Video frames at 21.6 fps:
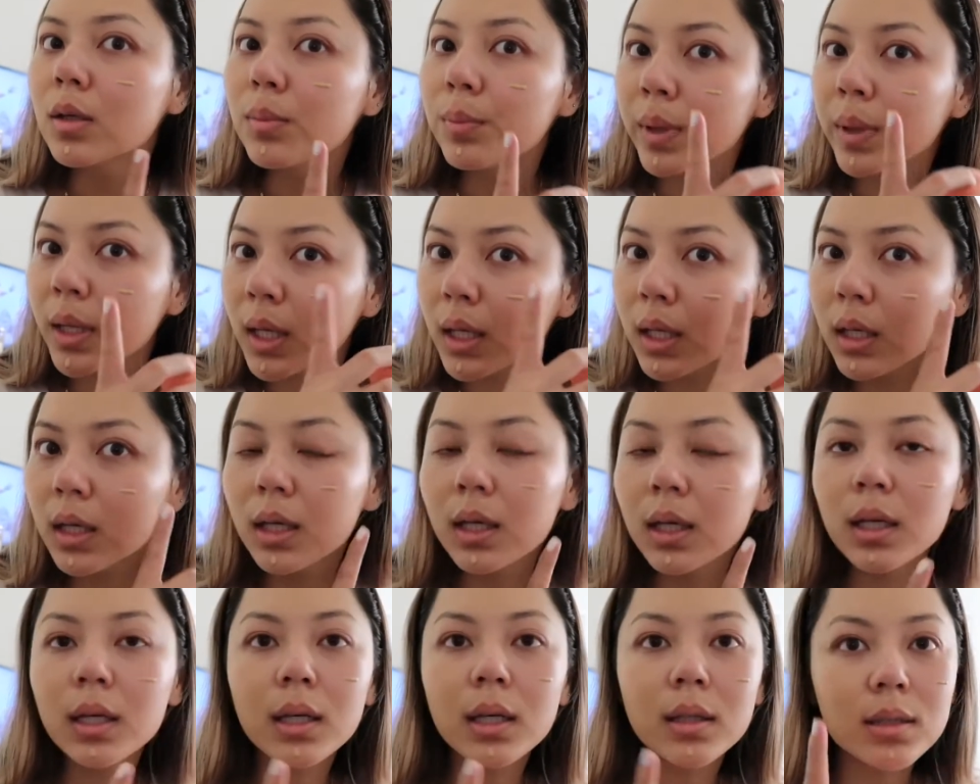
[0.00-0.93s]

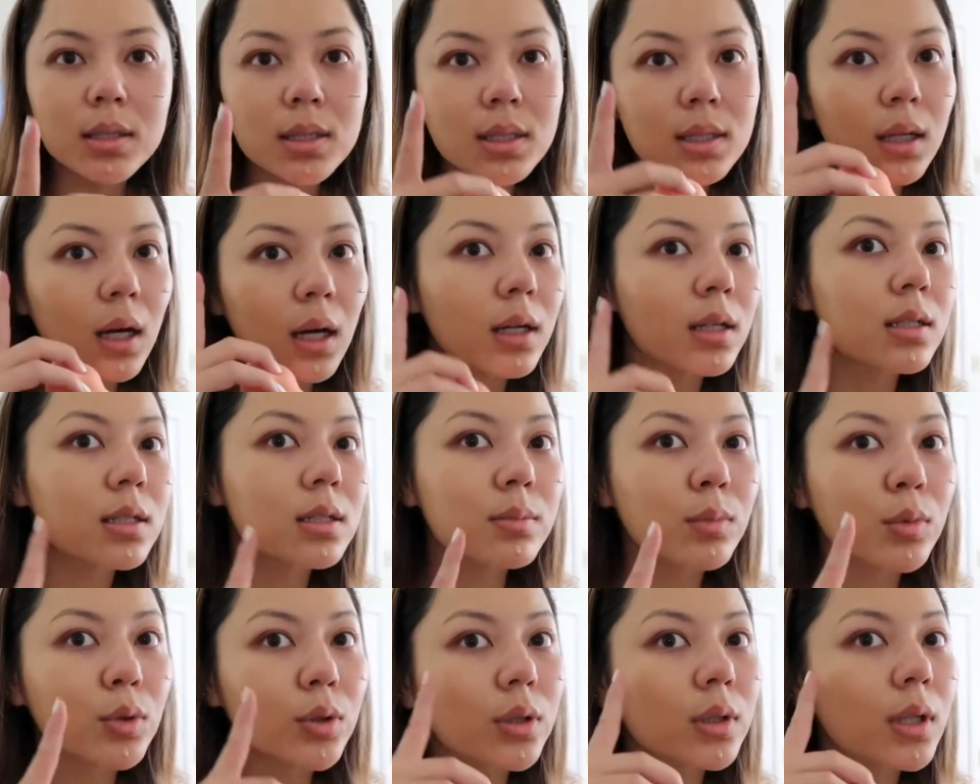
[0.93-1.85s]
pink and this side is
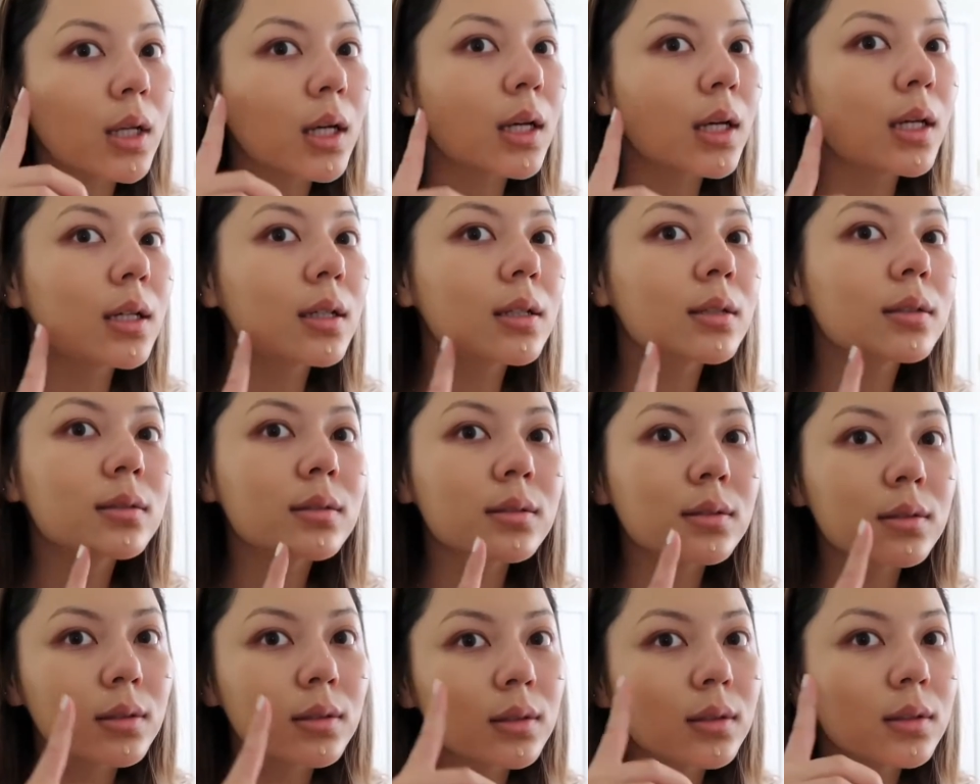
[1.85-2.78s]
more like
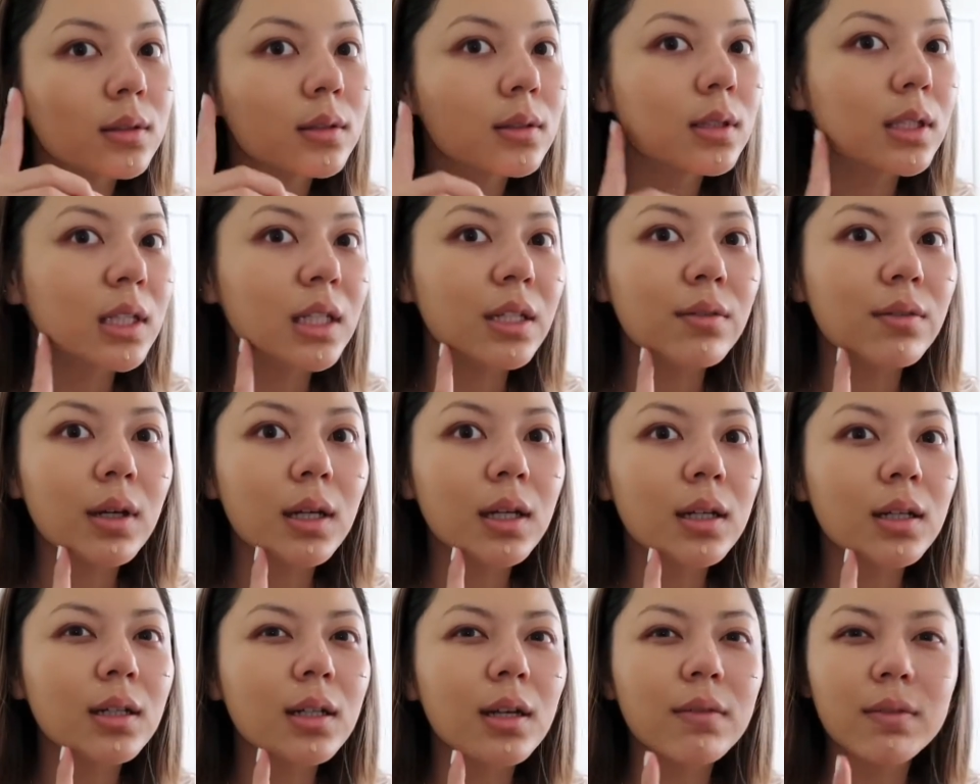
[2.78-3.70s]
even,
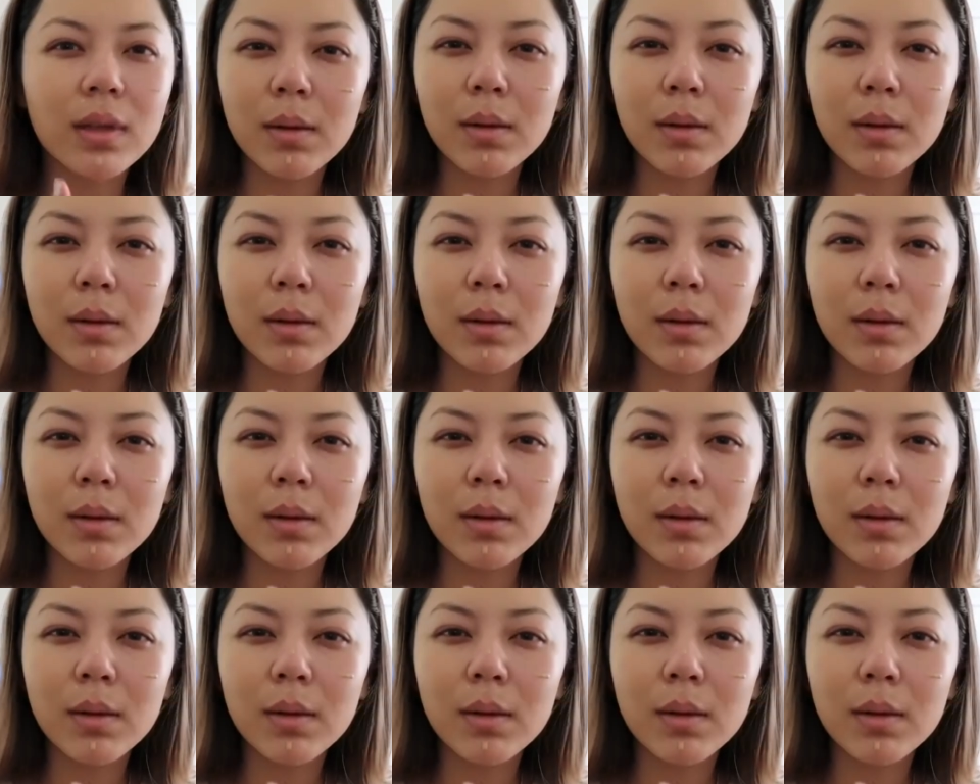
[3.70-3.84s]
if that